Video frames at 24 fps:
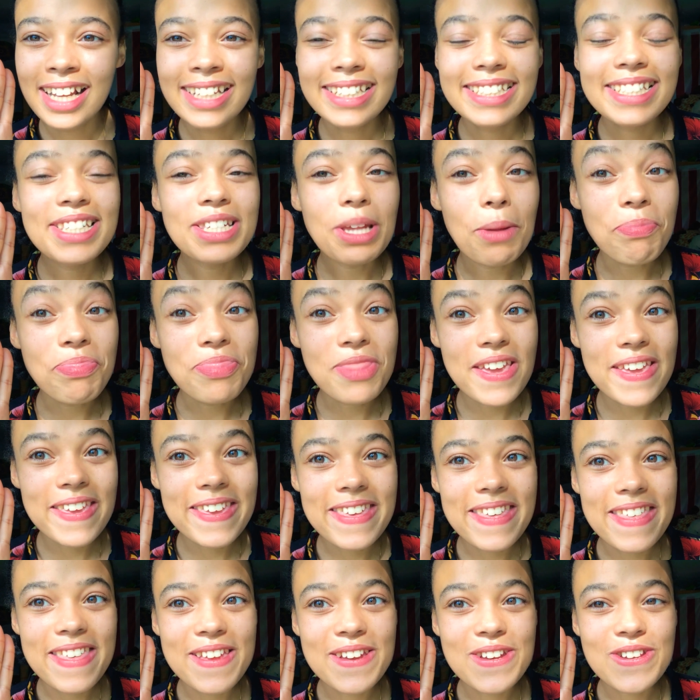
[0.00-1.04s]

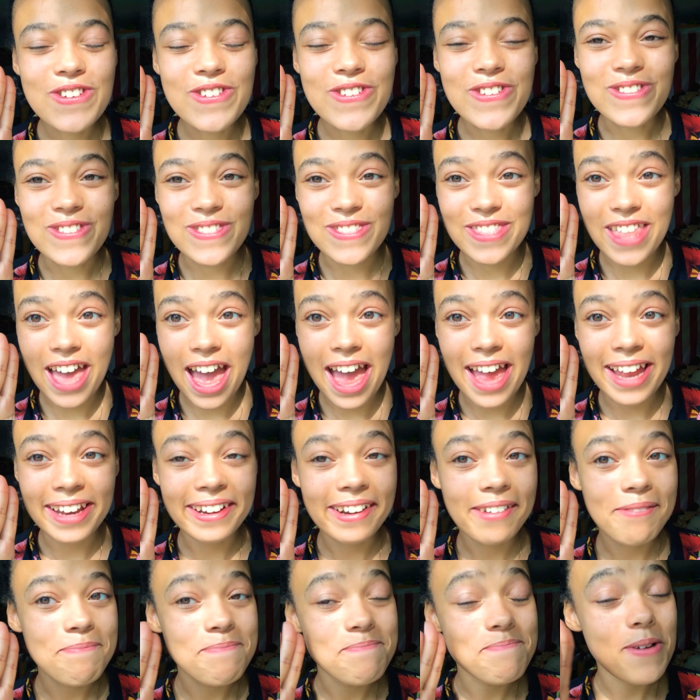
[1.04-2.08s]
something that
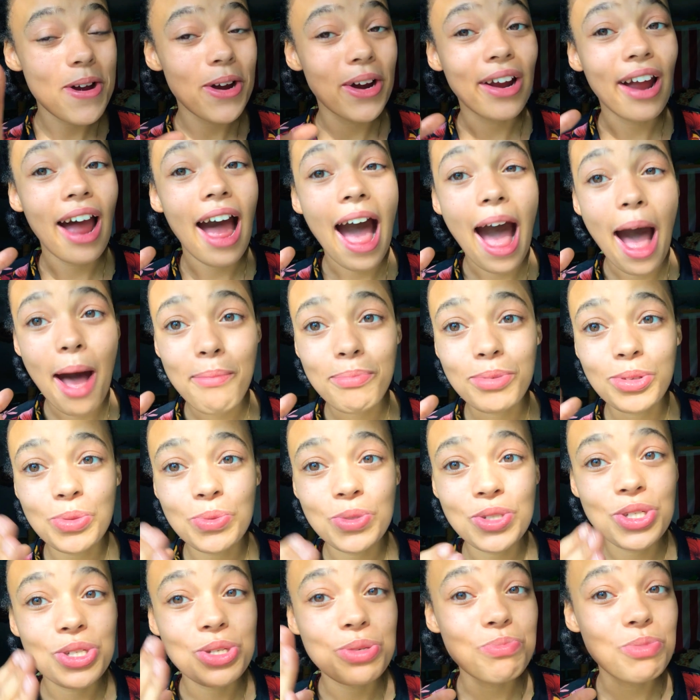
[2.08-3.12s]
perhaps
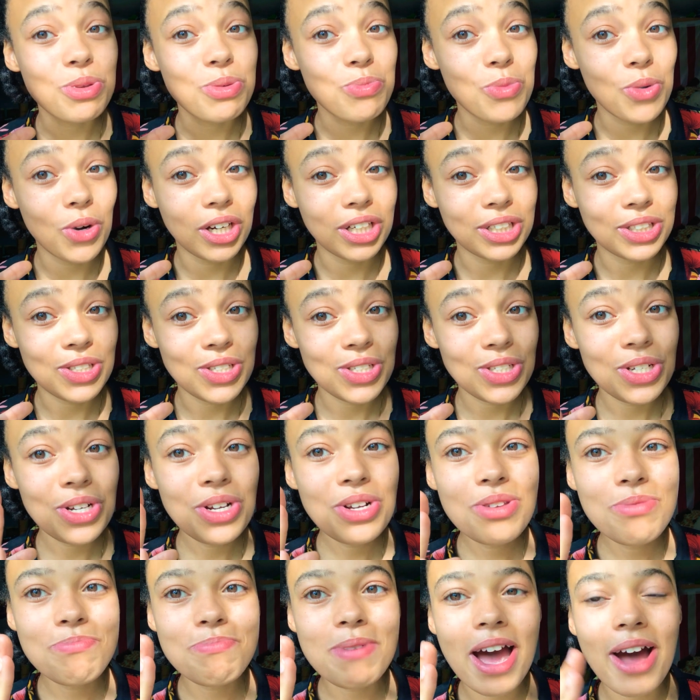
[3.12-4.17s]
we should be more
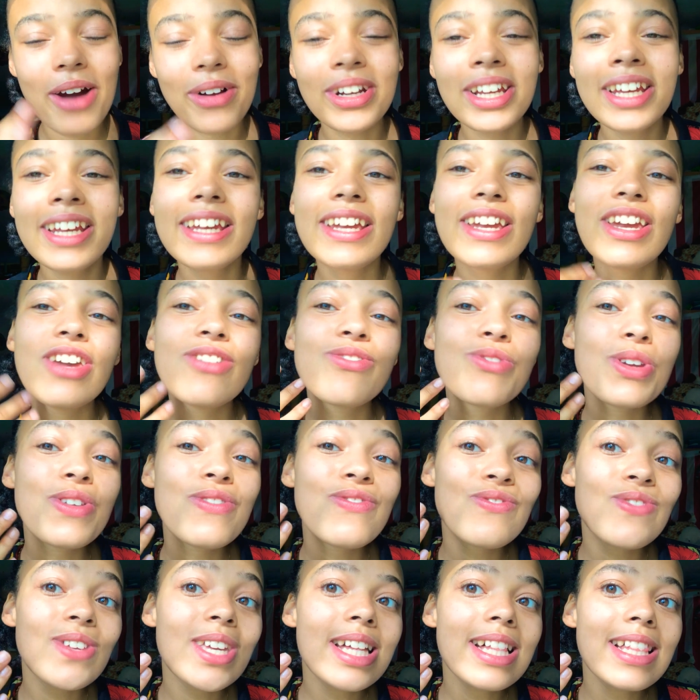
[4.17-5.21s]
concerned about if we
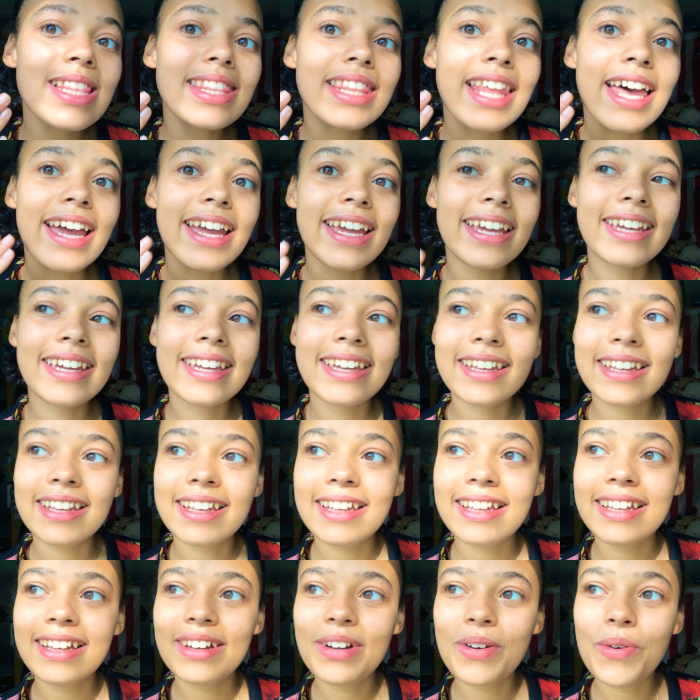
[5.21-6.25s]
feel like
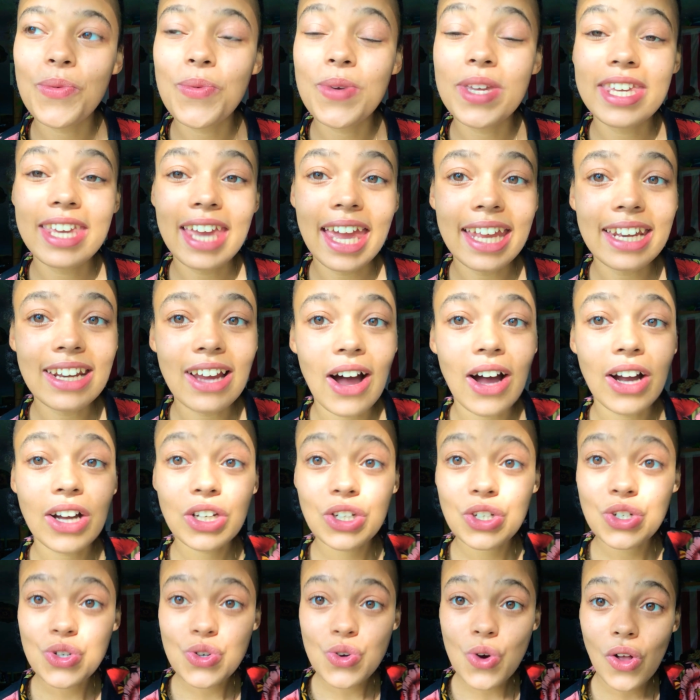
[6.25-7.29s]
we cannot
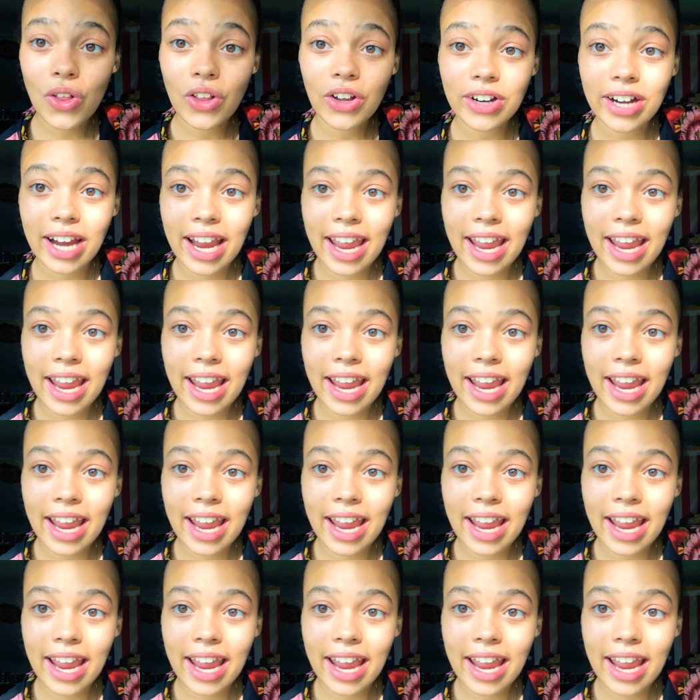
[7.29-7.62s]
control our